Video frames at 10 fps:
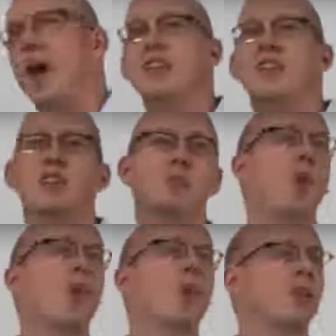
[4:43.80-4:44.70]
ideas,
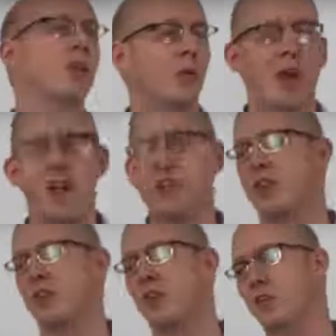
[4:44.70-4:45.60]
poorly arranged
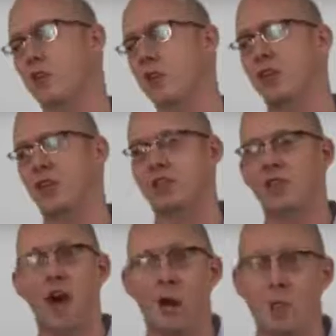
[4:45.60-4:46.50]
in a confusing
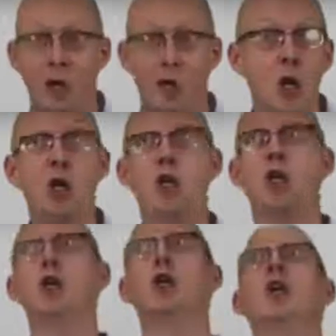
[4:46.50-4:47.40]
style, but
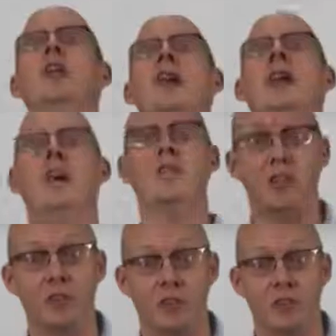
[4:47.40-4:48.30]
good
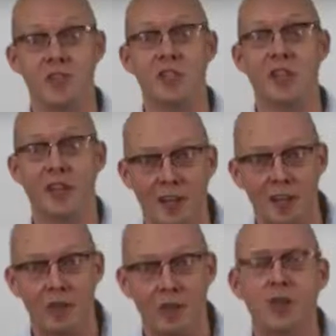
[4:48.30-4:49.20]
heavens, such
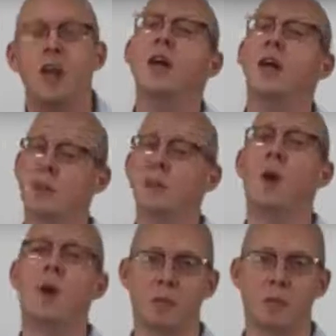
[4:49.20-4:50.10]
delivery is
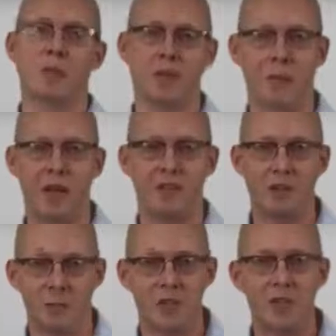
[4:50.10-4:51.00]
probably still a bad
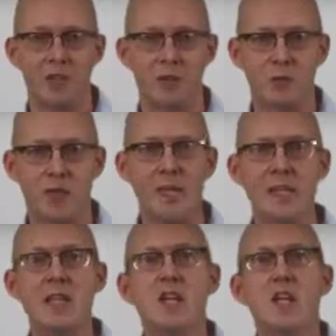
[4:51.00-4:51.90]
speech, right?
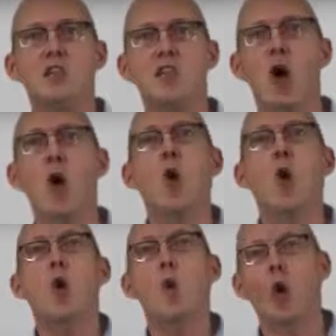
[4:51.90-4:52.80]

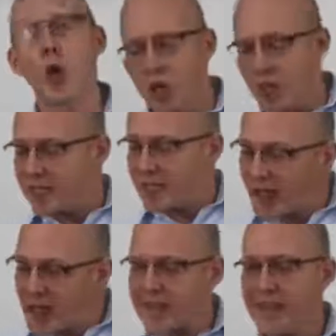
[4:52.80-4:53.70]
So we're going to
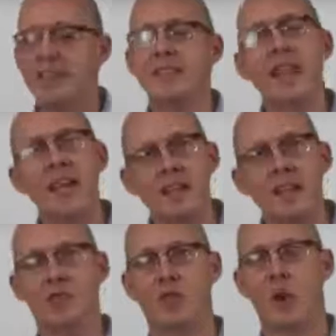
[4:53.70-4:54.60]
take these
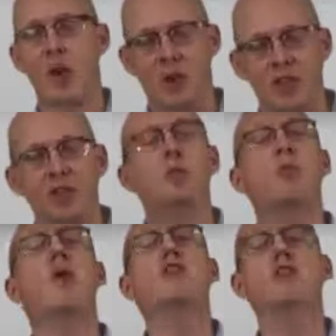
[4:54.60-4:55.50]
canons of rhetoric, these
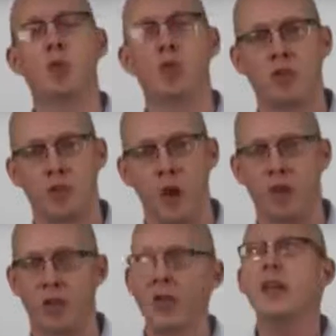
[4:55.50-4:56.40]
principles of
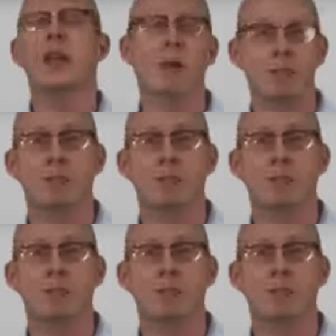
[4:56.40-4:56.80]
rhetoric. Yeah,